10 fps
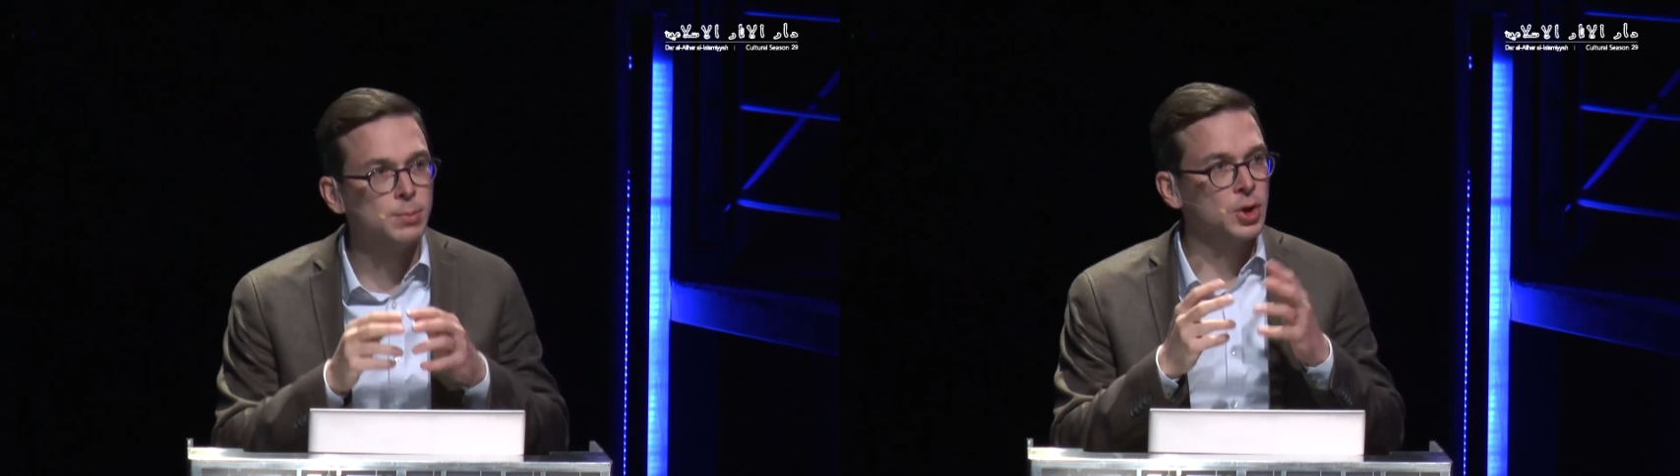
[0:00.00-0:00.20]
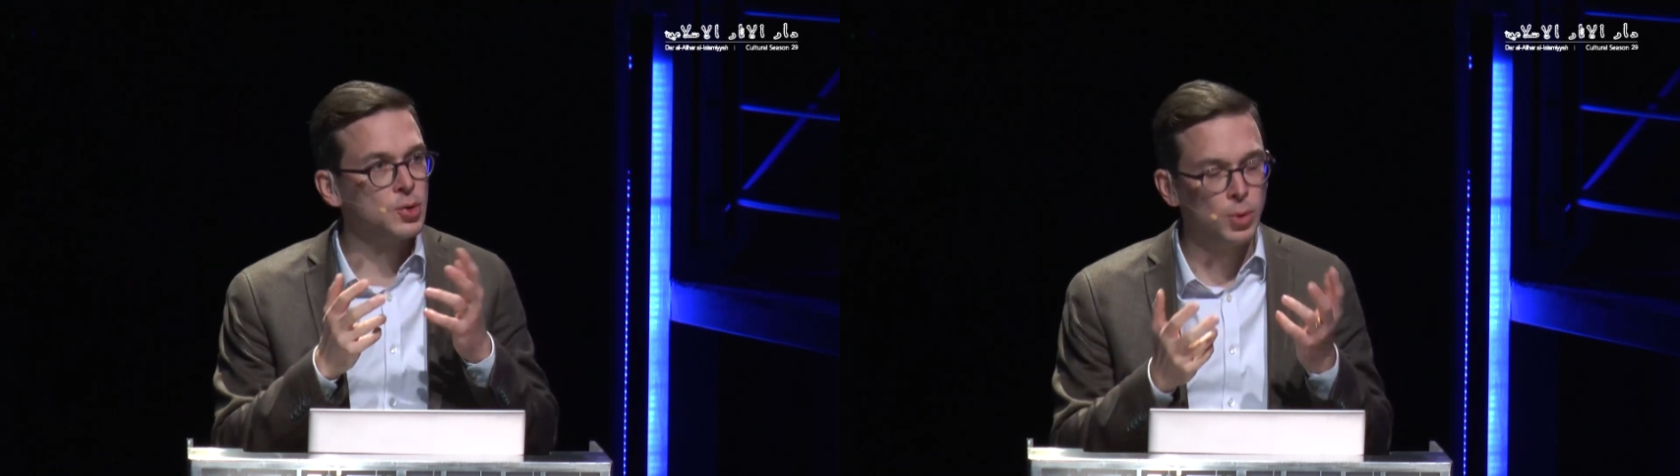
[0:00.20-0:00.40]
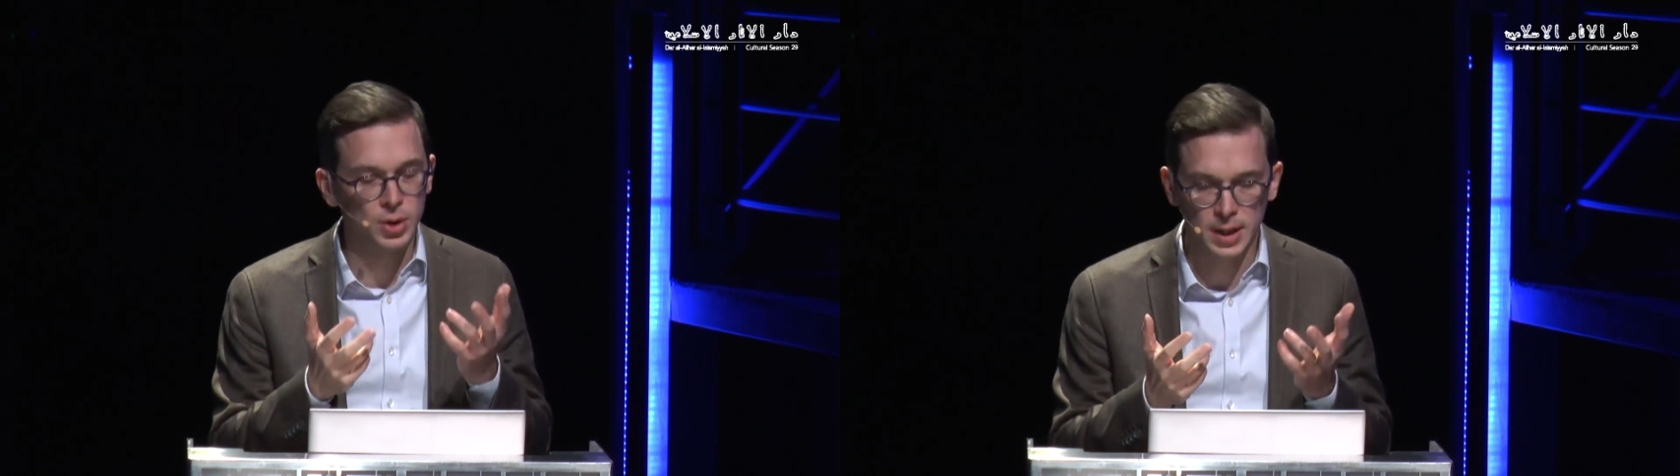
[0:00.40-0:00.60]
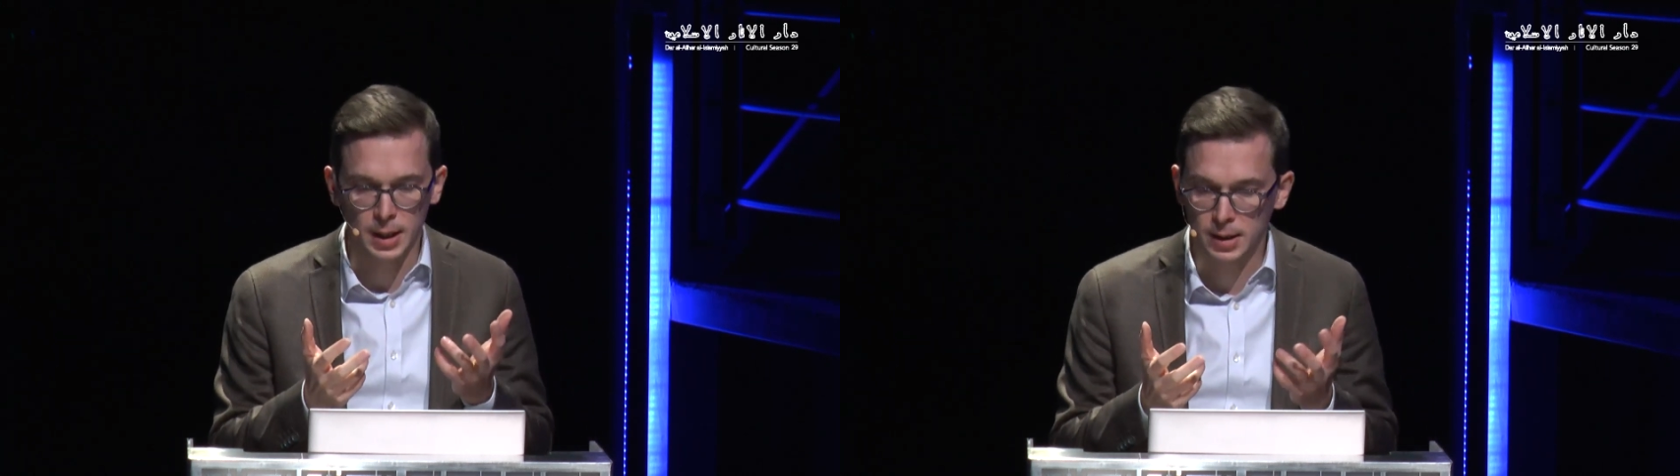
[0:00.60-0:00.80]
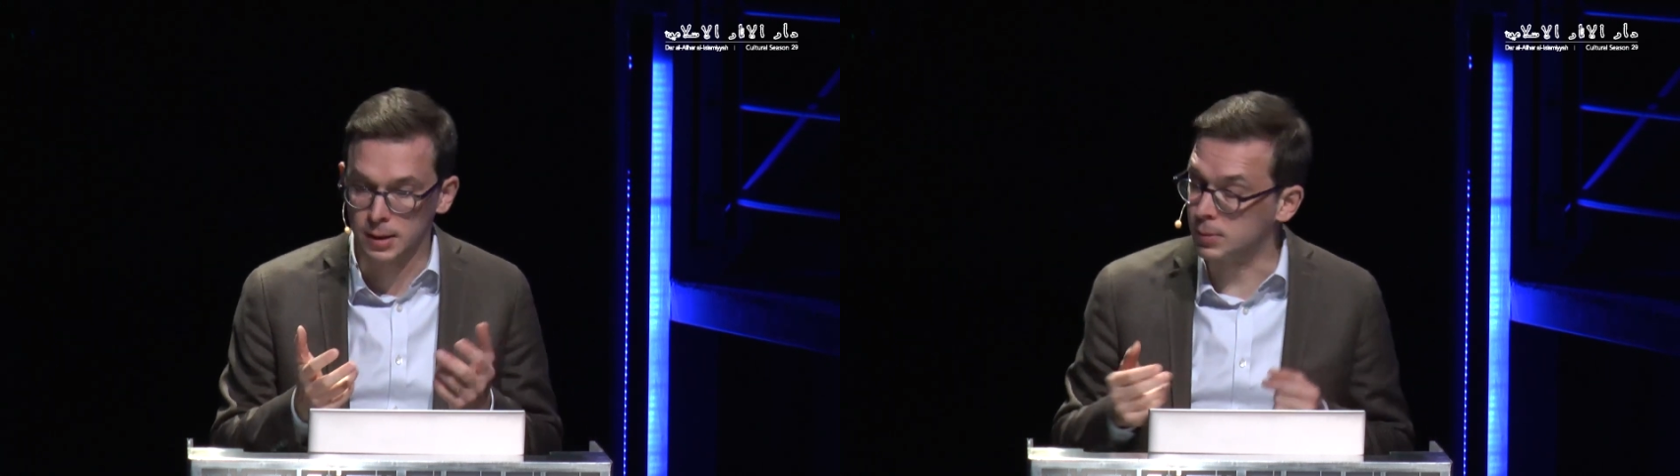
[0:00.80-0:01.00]
much more
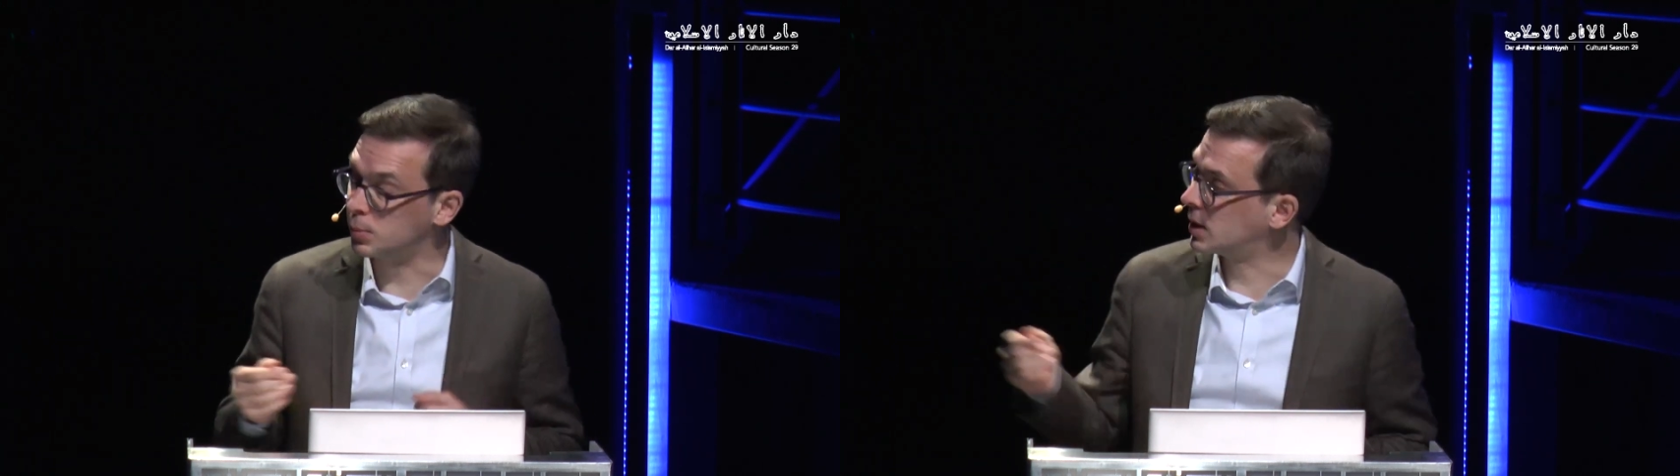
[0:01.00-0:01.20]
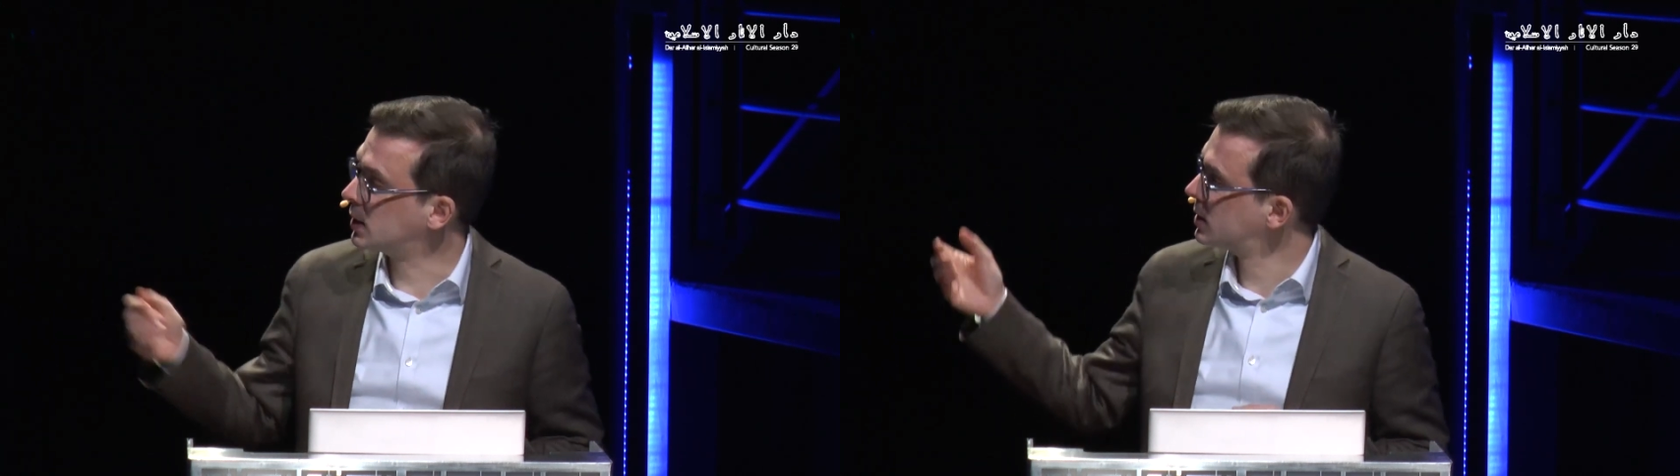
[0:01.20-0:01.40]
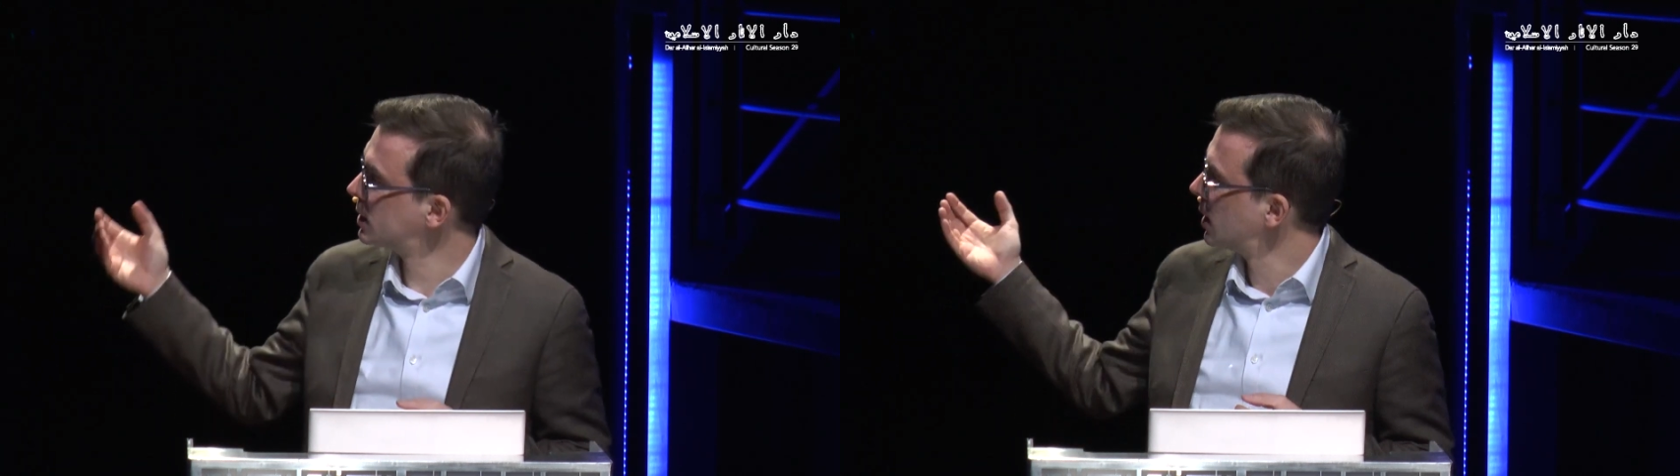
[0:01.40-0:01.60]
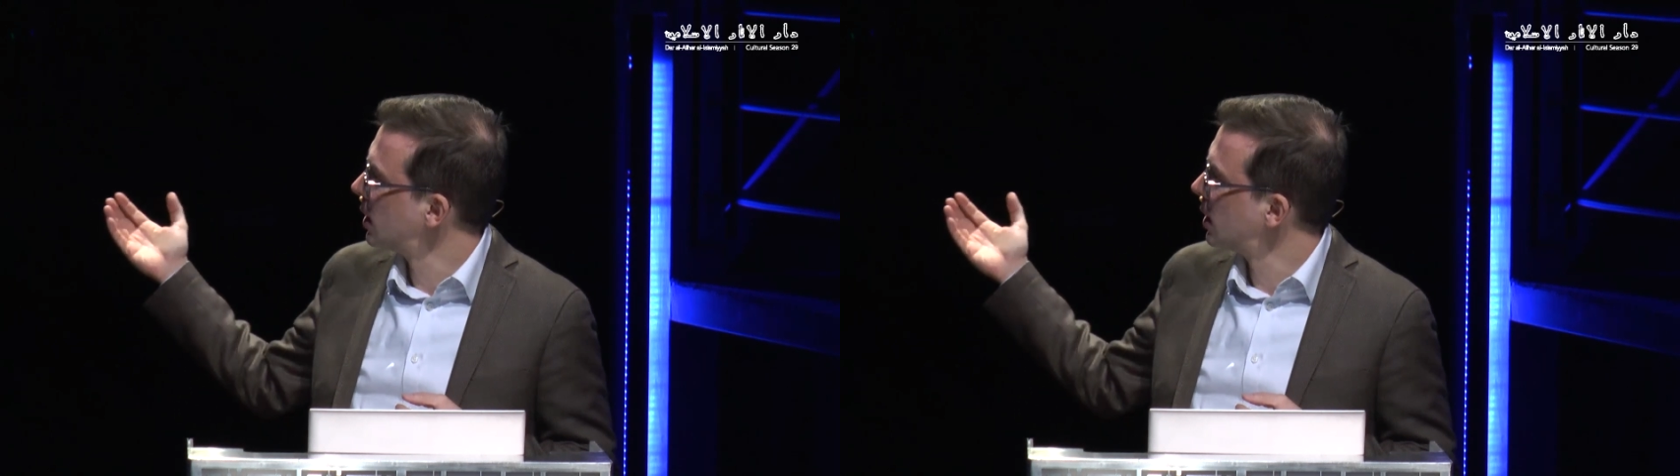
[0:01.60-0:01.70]
delicate, because